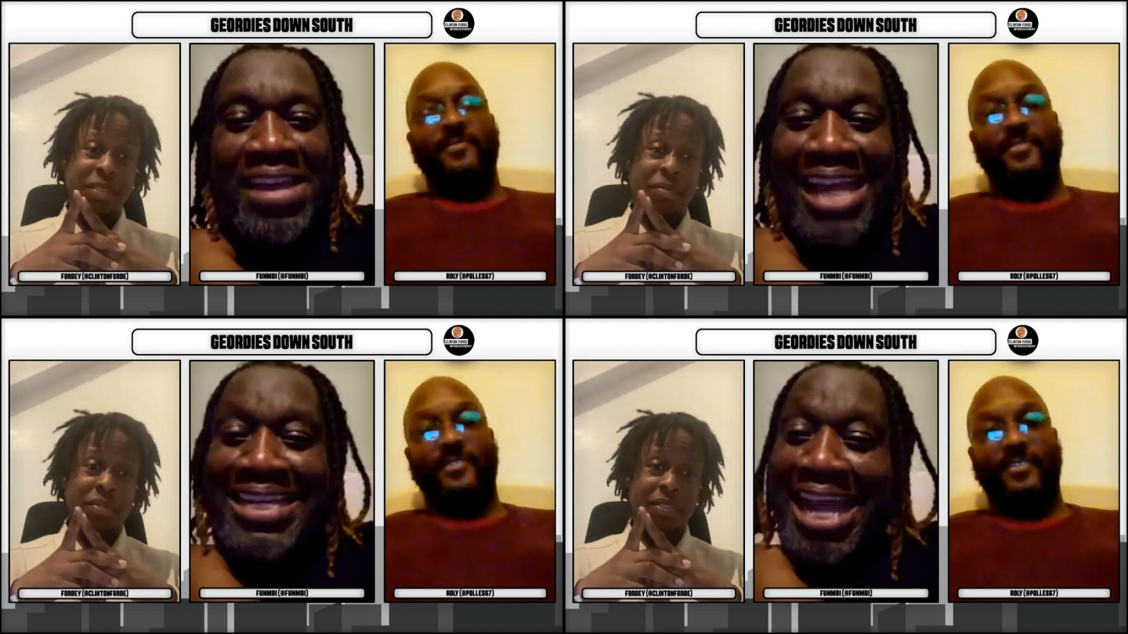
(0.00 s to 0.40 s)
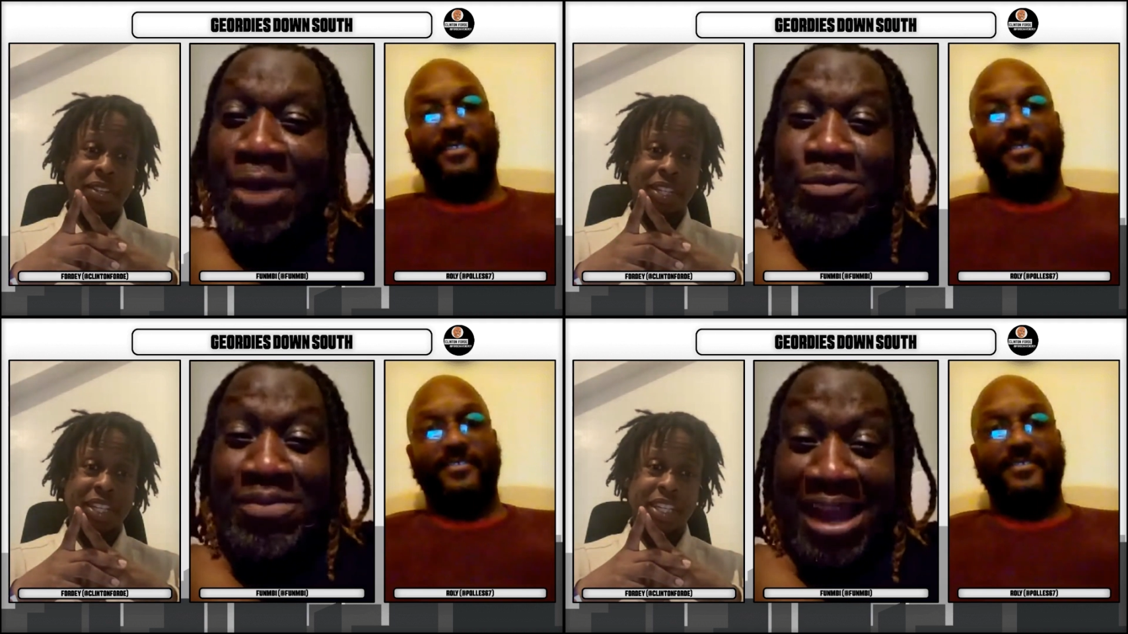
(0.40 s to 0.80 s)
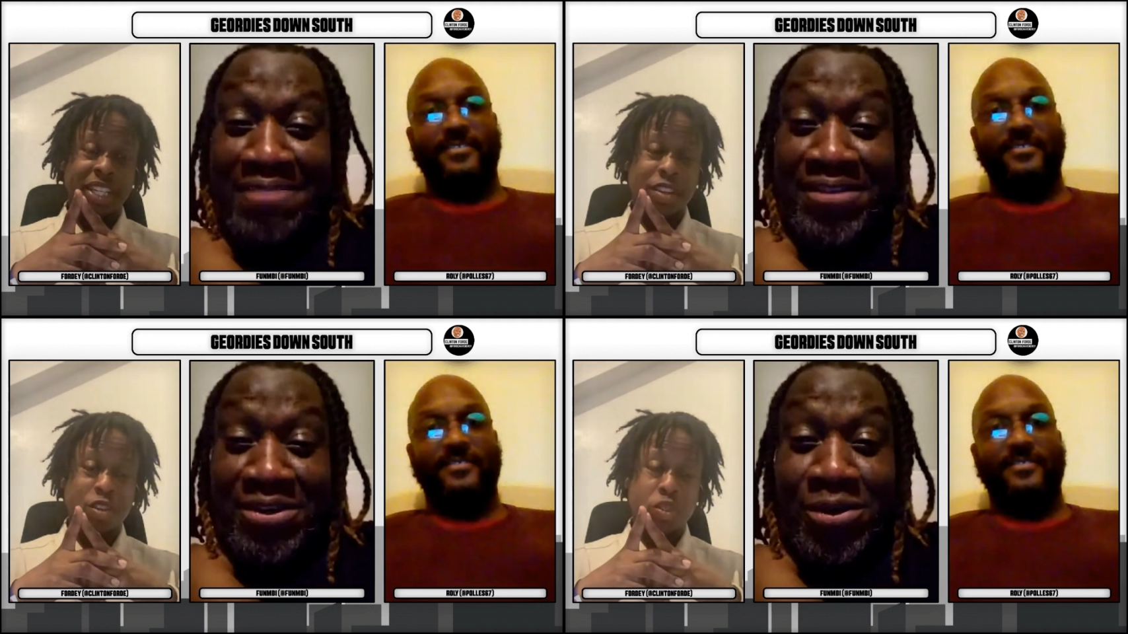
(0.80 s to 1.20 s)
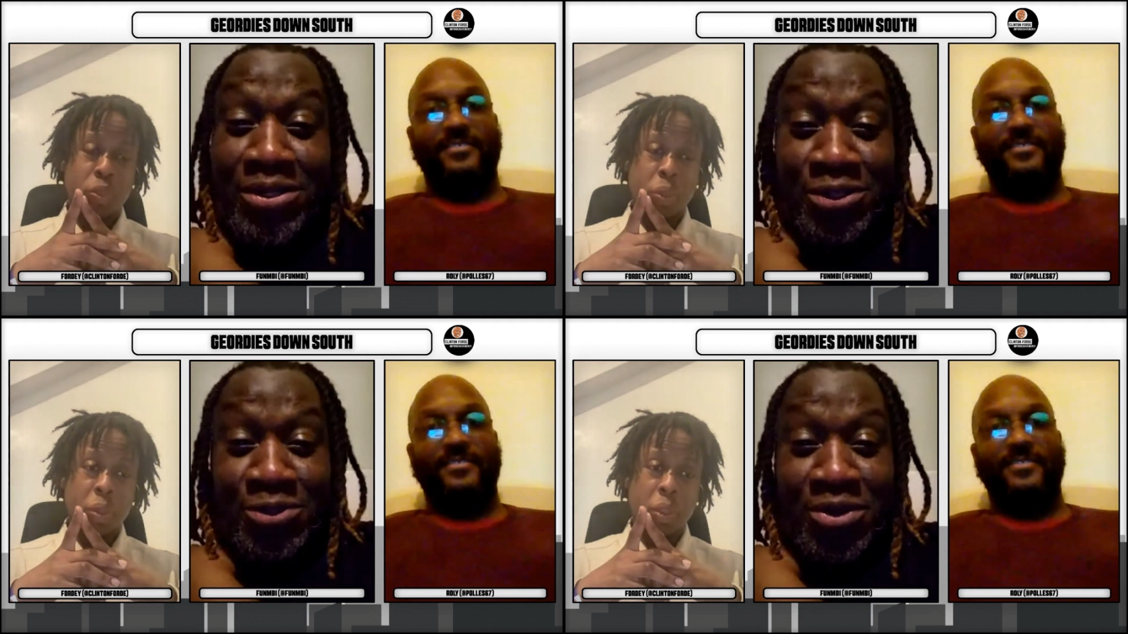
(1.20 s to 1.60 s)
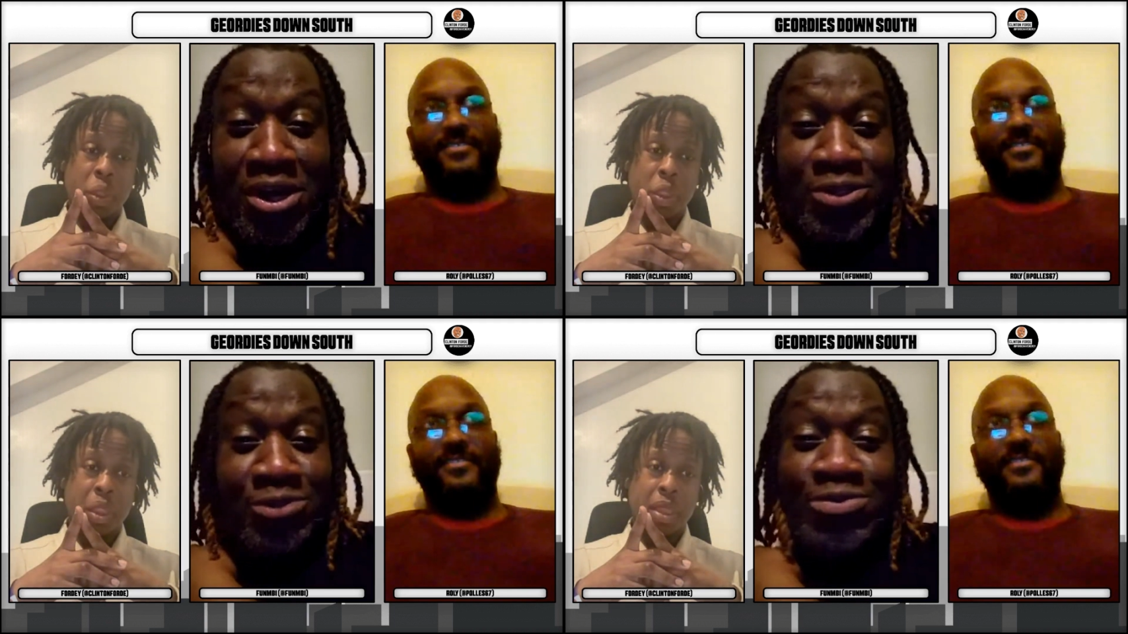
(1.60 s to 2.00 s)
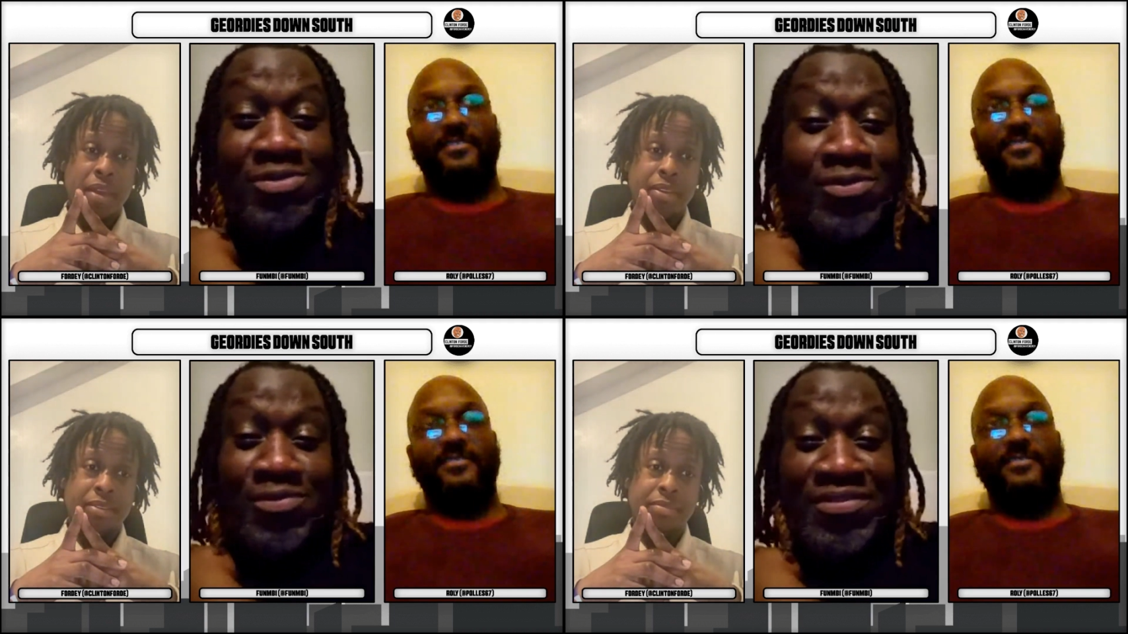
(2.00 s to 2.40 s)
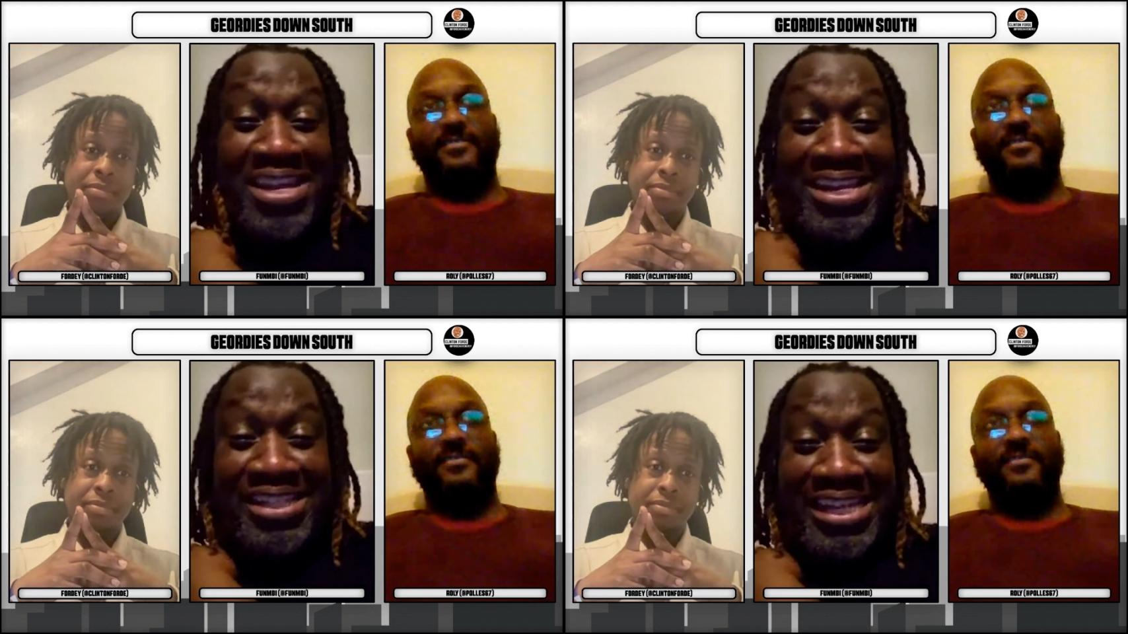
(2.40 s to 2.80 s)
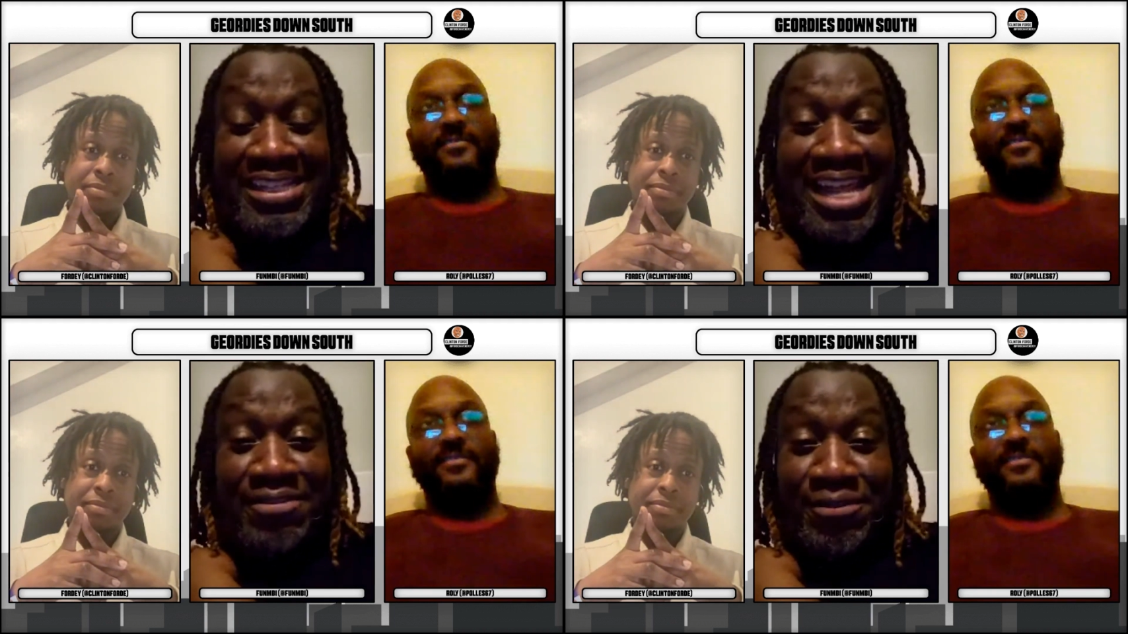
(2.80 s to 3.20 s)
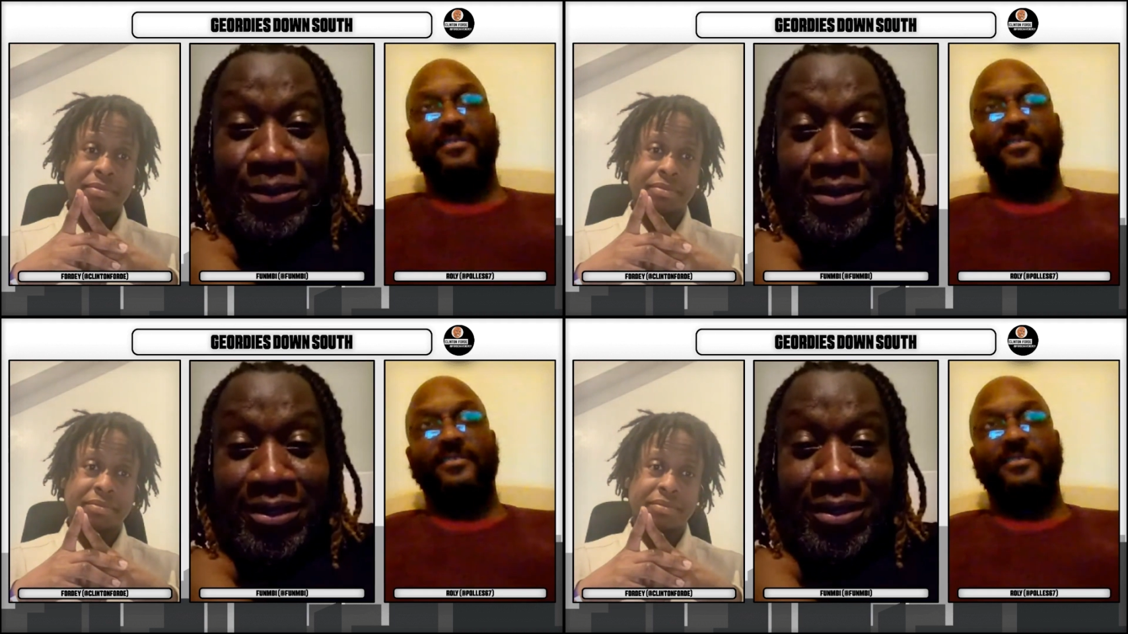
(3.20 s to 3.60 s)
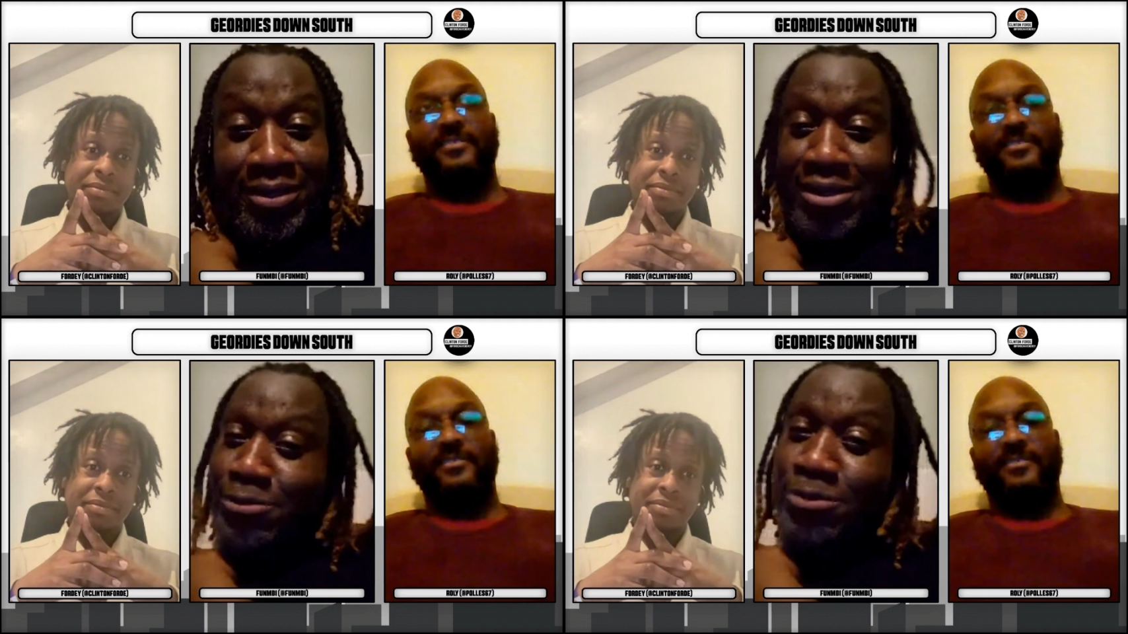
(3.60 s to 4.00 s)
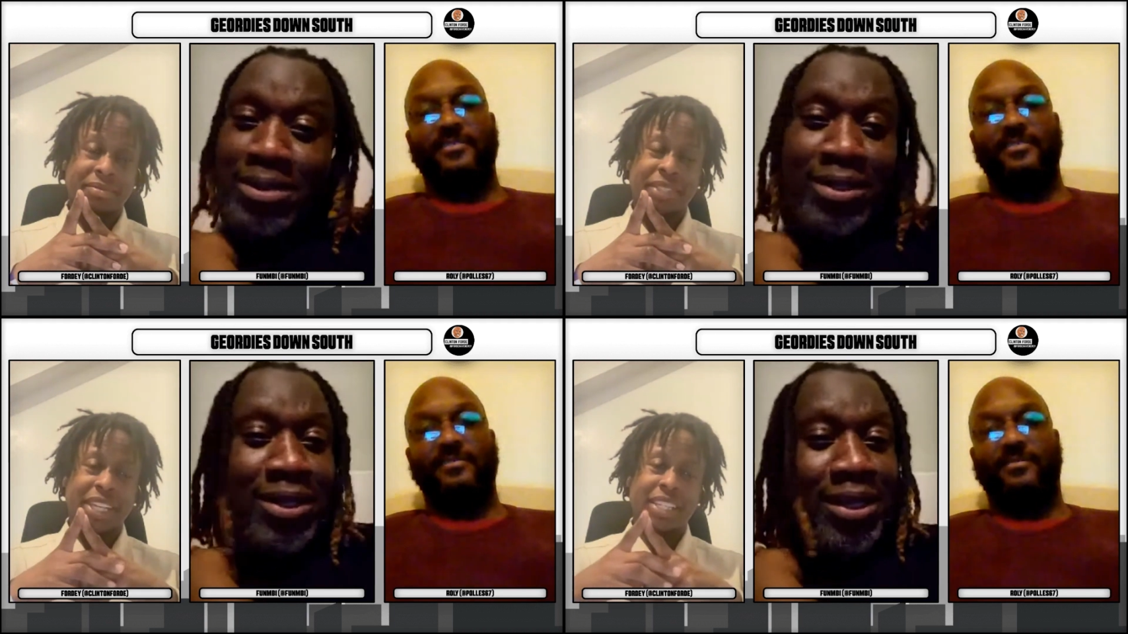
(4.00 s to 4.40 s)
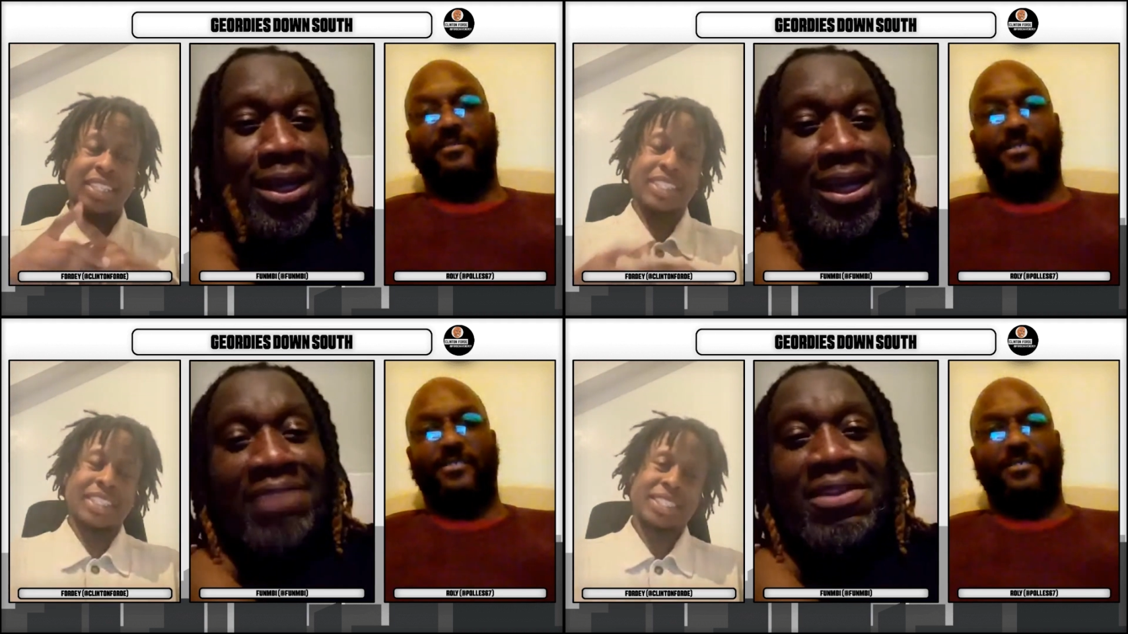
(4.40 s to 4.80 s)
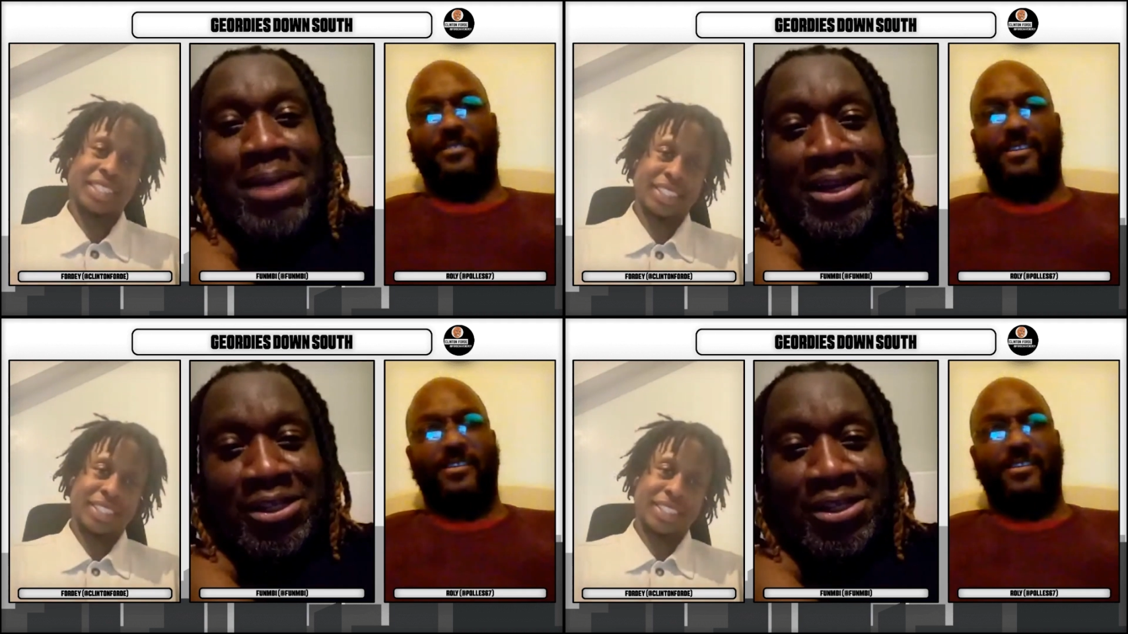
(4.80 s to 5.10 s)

Speaker 1: Eddie Howe will bring Anthony Gordon to Newcastle, thinking he's he's dead food. Come on, man, give the manager